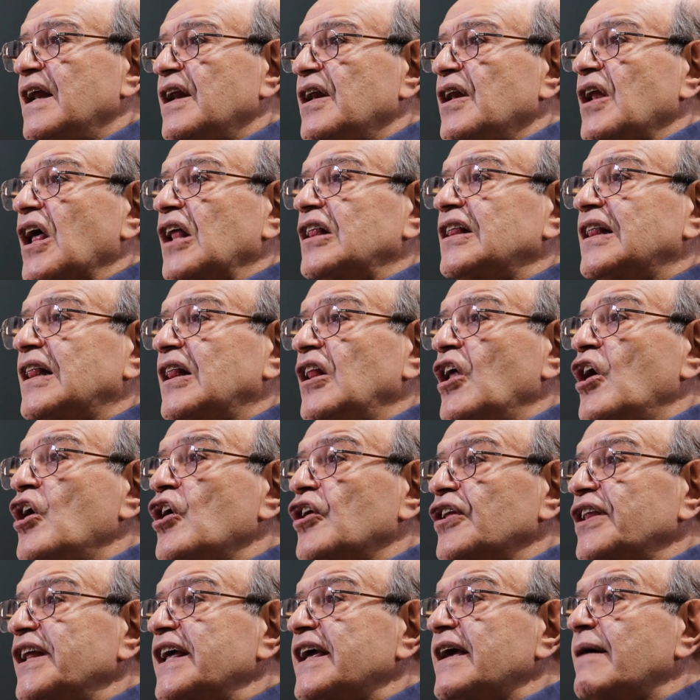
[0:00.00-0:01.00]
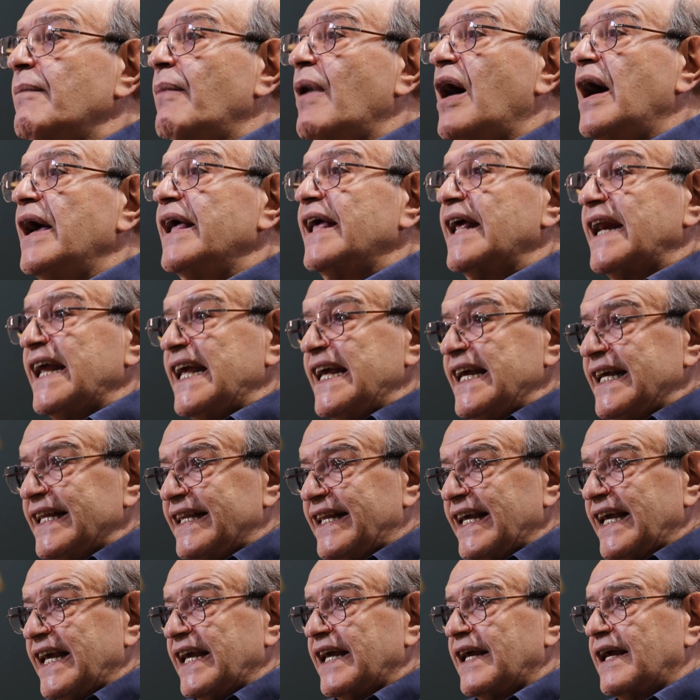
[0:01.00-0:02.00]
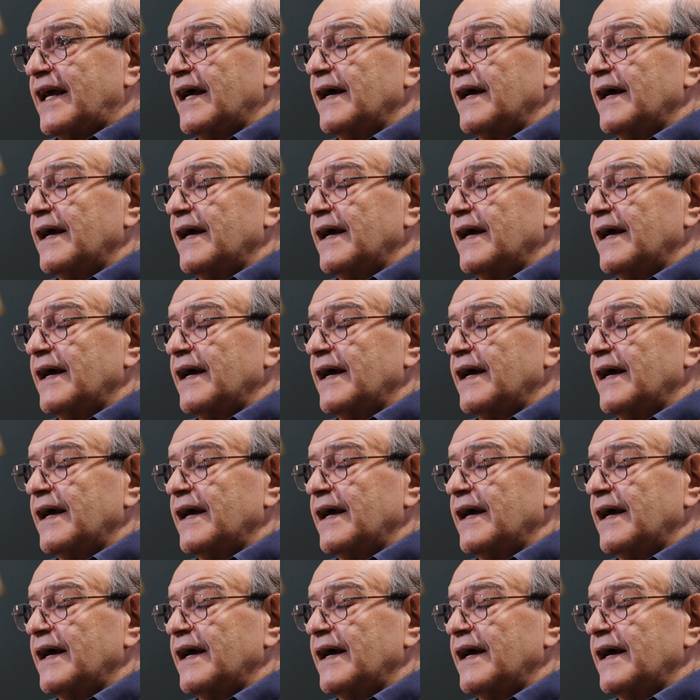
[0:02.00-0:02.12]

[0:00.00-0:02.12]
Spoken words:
not learning by reading.